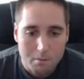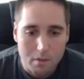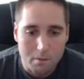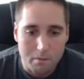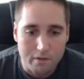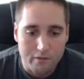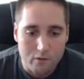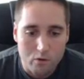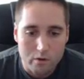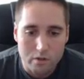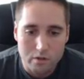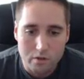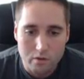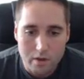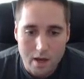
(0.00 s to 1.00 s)
but before you
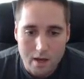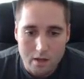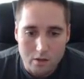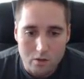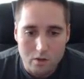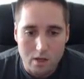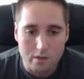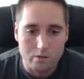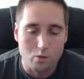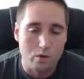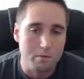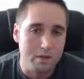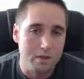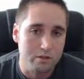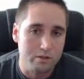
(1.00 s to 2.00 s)
do that, you guys
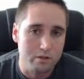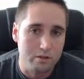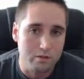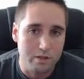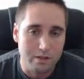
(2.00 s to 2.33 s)
want to make sure you